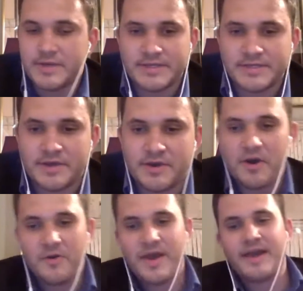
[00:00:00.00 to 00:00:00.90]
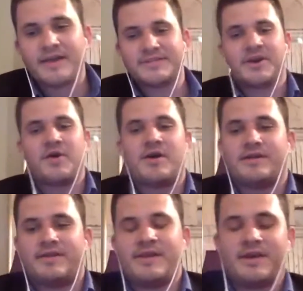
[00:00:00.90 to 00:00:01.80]
He's like, oh hey, how's it
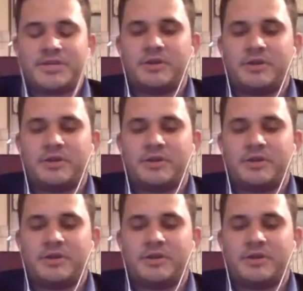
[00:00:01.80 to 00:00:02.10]
going? Yeah, sure.